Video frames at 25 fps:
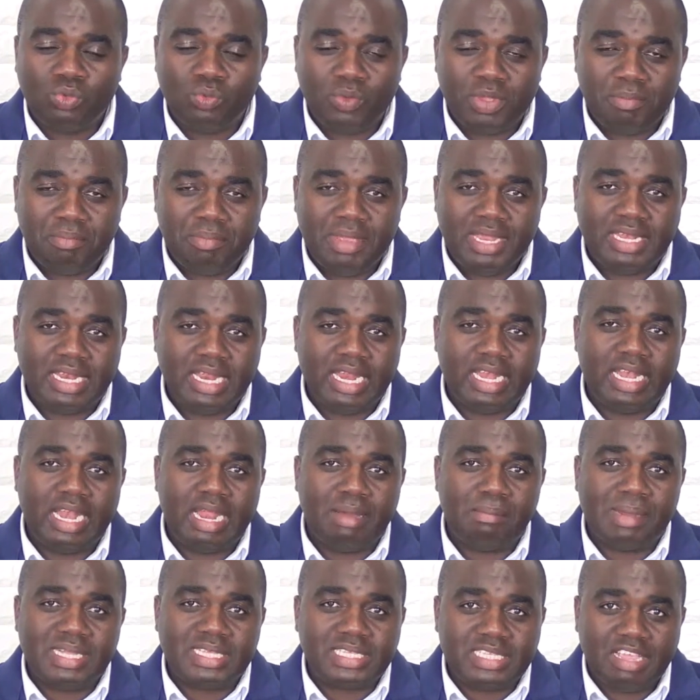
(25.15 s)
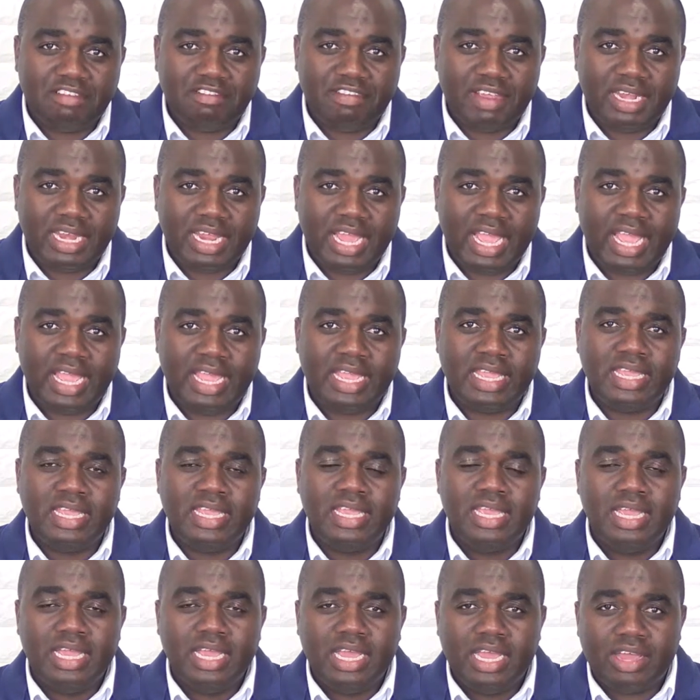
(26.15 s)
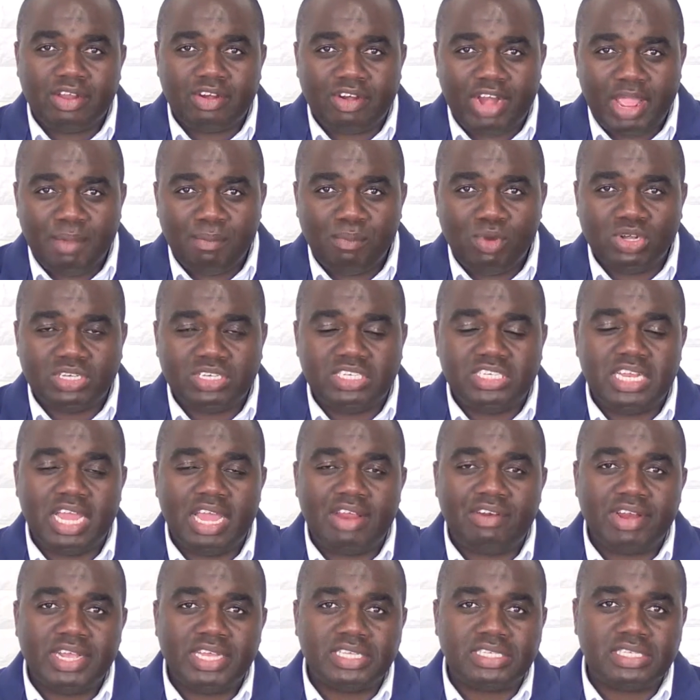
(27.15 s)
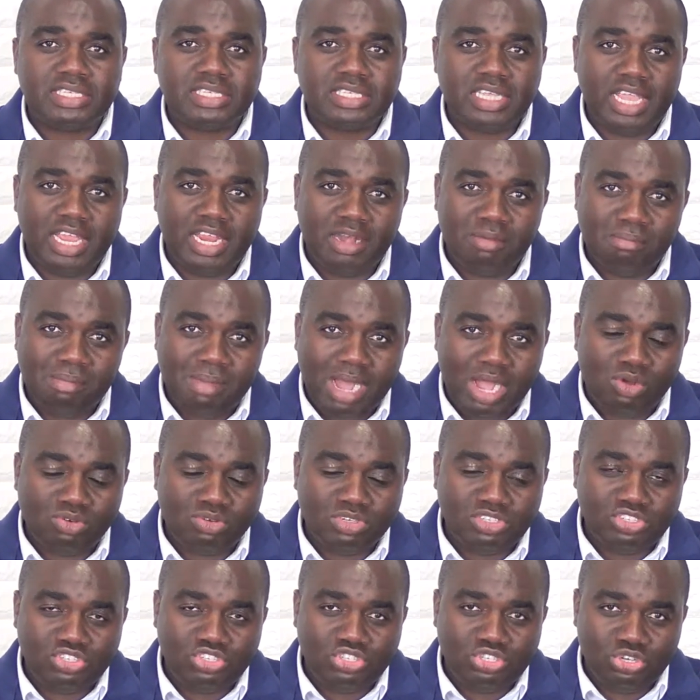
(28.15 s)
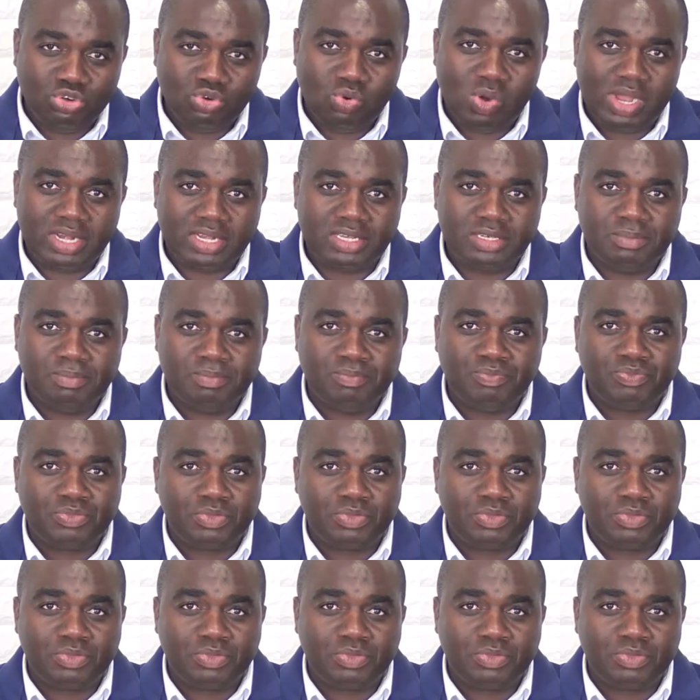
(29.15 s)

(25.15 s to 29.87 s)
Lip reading: We meet at number 7A Raymond Terrace in Mount Stewart.